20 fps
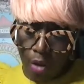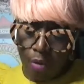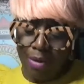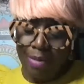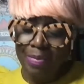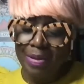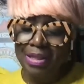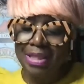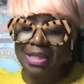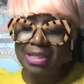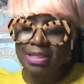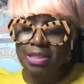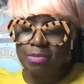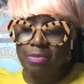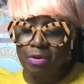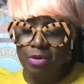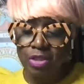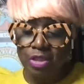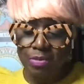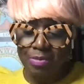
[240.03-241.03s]
Oh, I bet that's
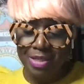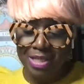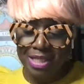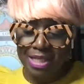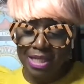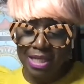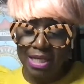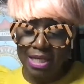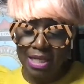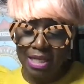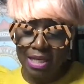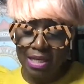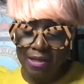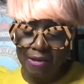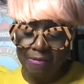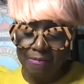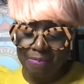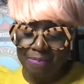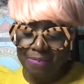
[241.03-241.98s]
supposed to be the king.